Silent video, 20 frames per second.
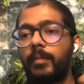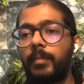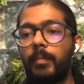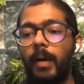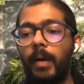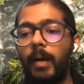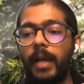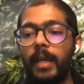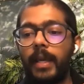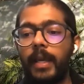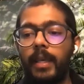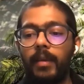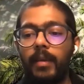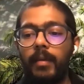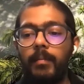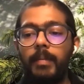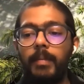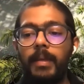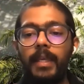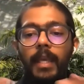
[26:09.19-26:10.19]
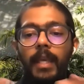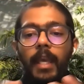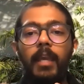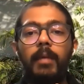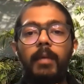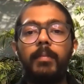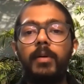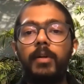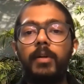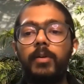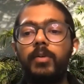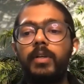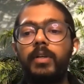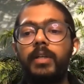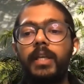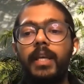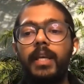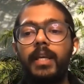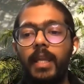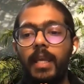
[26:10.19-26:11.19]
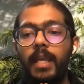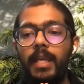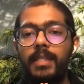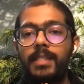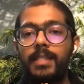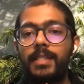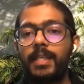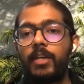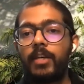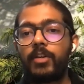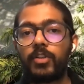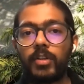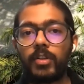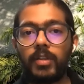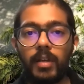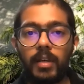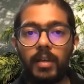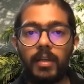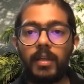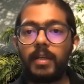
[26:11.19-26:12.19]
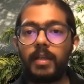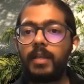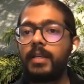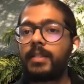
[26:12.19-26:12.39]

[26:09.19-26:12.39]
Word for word: by being able to create a central